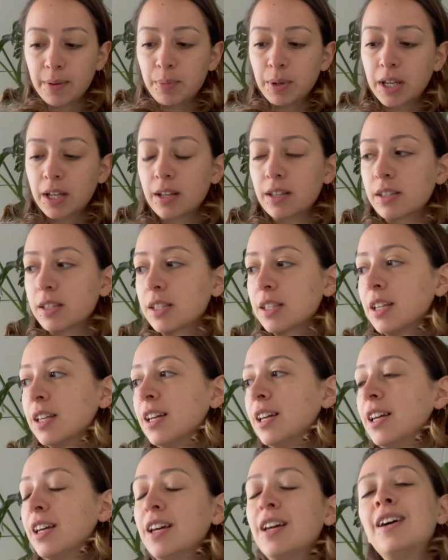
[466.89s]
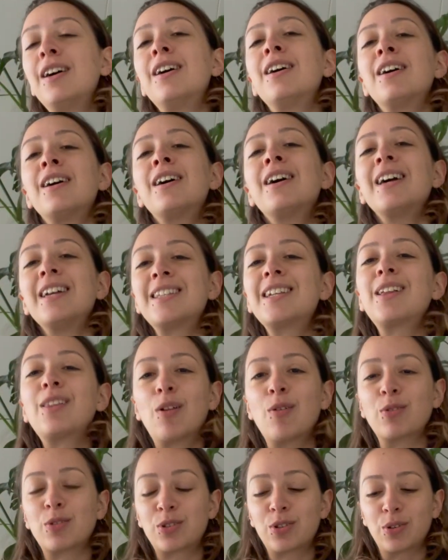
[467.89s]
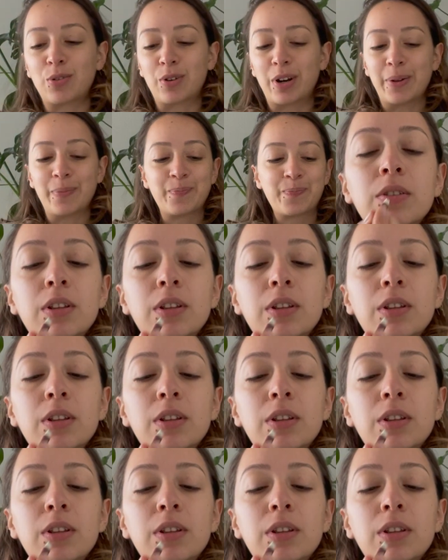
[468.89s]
because it's a long story.